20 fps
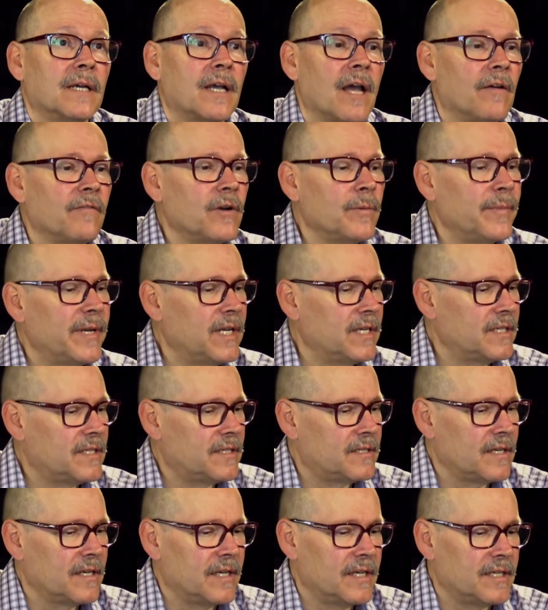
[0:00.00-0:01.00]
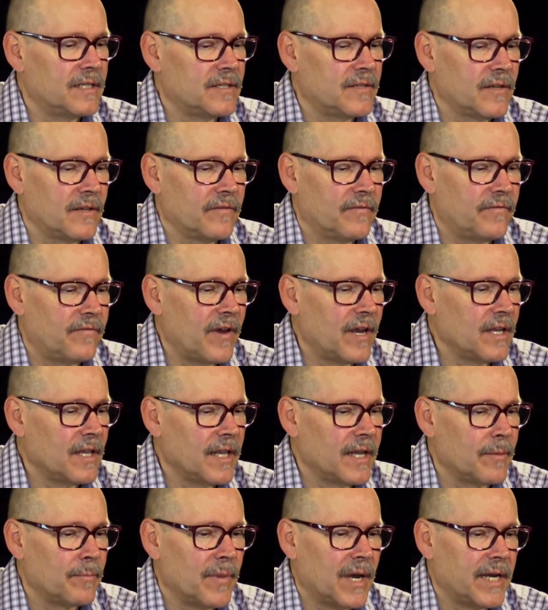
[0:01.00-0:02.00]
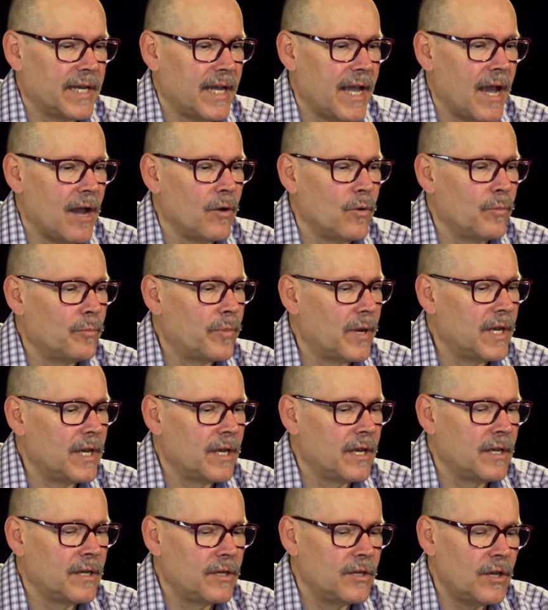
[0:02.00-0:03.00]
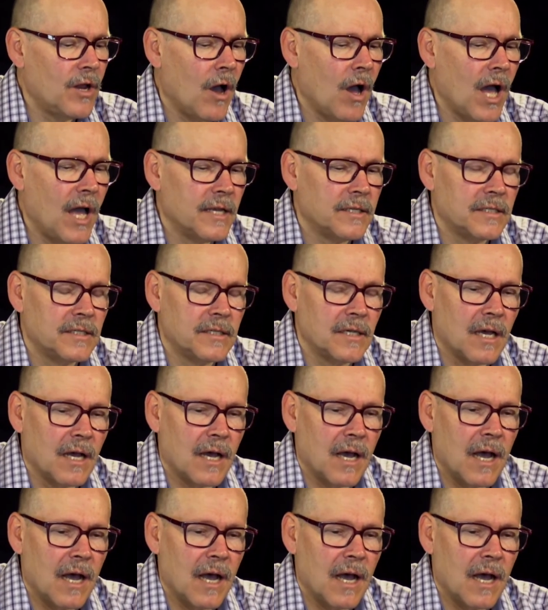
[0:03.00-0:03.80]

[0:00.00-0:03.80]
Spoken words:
Government is funneling money out, but not